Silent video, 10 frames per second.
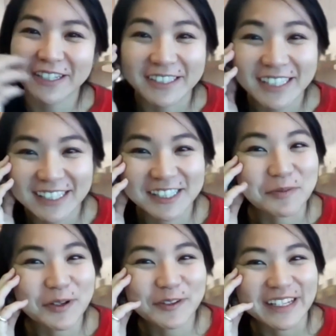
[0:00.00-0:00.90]
of your
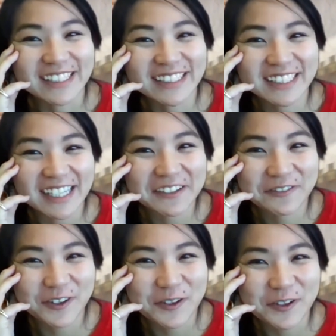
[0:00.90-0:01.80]
testimonials
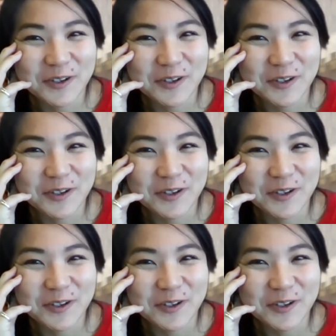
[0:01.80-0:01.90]
from your